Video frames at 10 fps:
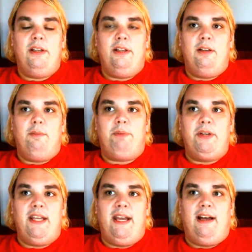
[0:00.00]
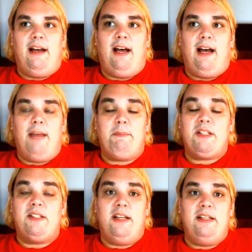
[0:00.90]
but yeah, I- am
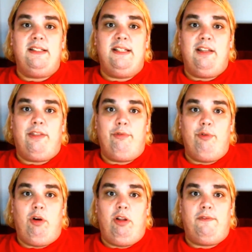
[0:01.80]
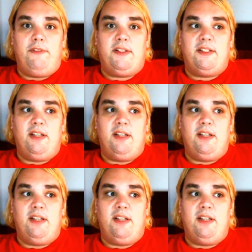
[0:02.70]
excited to get through all of this.